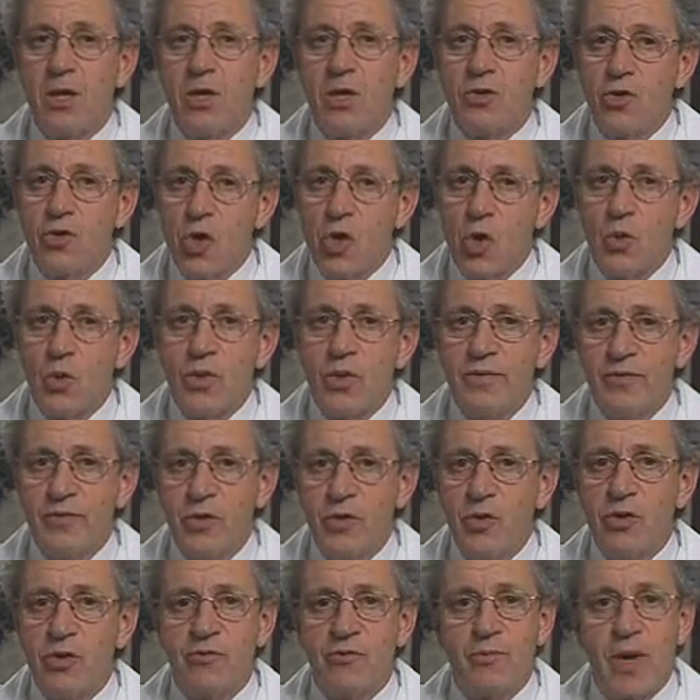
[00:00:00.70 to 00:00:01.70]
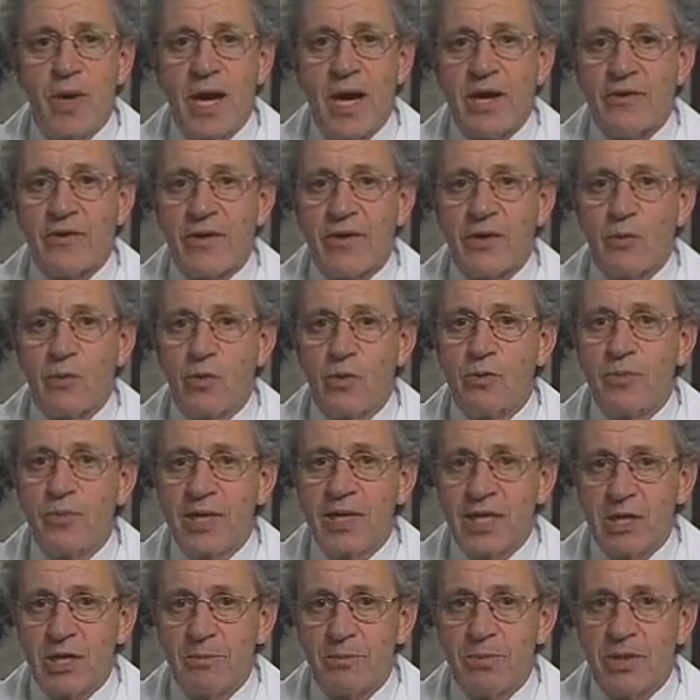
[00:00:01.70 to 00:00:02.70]
No review of migraine would be
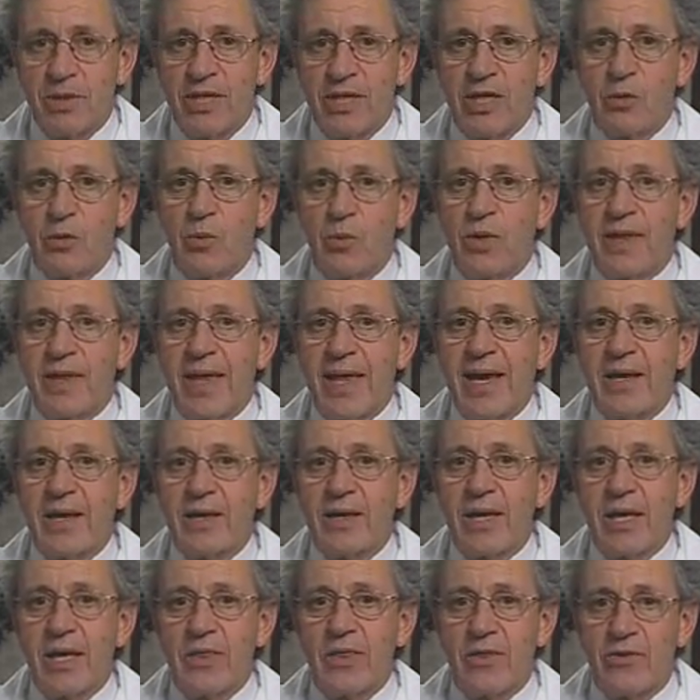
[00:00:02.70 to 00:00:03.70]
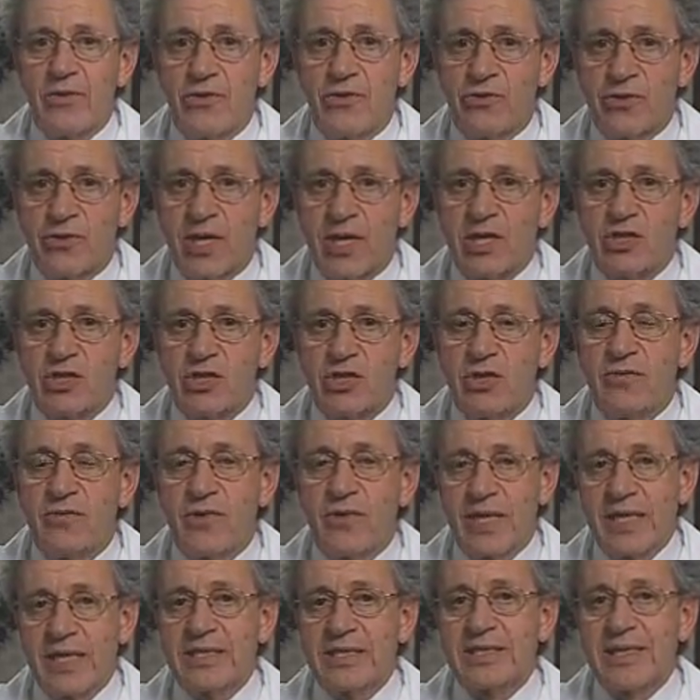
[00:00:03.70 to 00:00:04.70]
complete without the discussion of
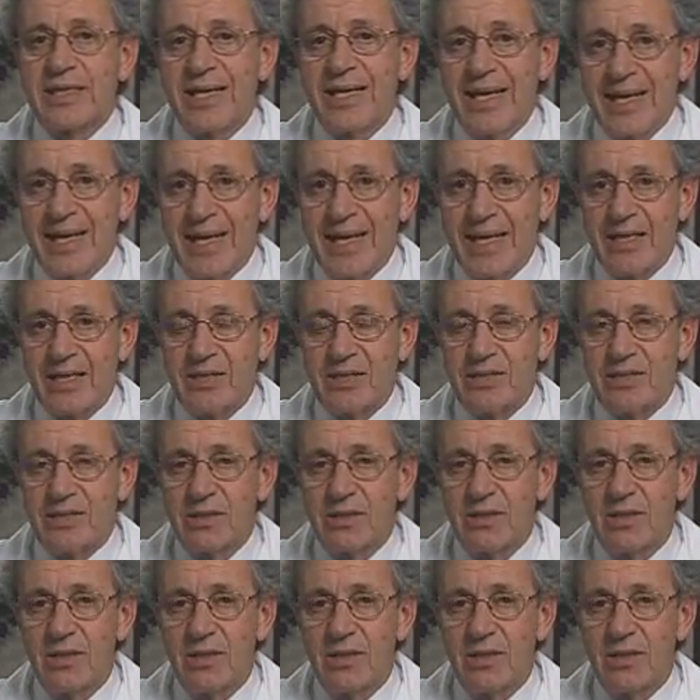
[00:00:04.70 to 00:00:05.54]
cluster headaches.